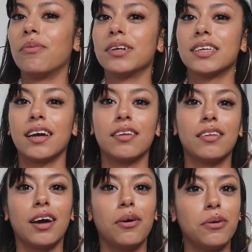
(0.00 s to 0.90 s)
were
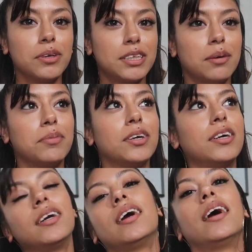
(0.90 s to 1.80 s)
together that whole
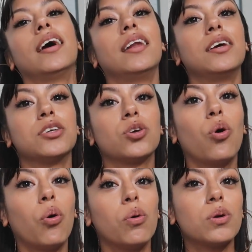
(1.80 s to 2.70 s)
summer and his
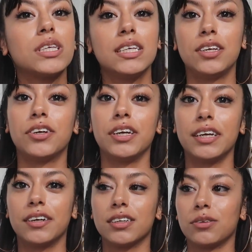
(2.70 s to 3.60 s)
whole senior
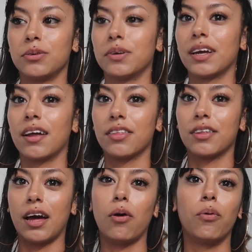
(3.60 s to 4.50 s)
year, so we were together
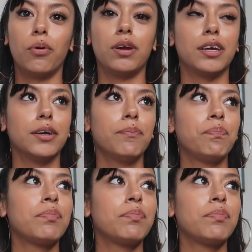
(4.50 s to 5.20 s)
that whole year.